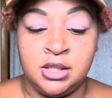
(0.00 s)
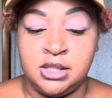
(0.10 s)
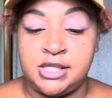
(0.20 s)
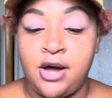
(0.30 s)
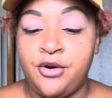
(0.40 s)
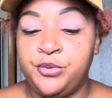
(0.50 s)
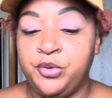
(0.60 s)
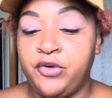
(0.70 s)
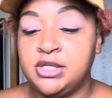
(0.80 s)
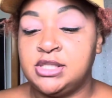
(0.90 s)
Tower in
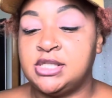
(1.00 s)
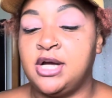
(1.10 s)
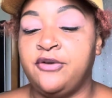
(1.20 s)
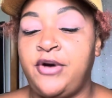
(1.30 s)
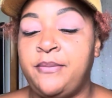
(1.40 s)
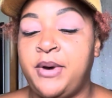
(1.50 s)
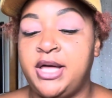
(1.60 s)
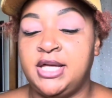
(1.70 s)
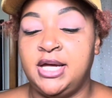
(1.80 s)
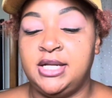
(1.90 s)
reverse is clarified by
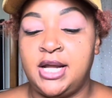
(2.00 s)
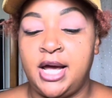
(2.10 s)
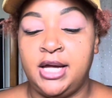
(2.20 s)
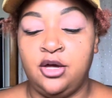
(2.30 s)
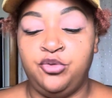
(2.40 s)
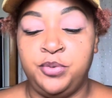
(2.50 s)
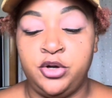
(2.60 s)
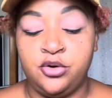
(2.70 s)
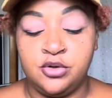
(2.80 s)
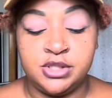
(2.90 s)
the Knight of
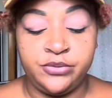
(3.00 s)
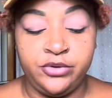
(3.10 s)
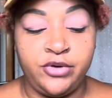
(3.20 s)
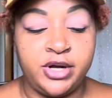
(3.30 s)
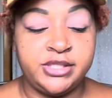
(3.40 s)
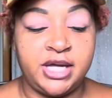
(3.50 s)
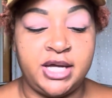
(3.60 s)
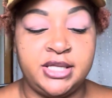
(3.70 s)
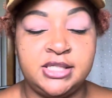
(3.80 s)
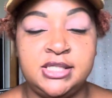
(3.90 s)
Pentacles in reverse
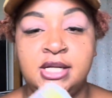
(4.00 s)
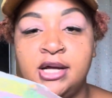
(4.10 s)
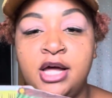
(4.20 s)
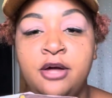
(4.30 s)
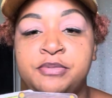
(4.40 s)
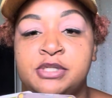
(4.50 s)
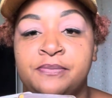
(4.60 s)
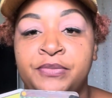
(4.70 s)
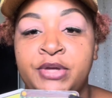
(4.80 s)
and the Ten of Cups.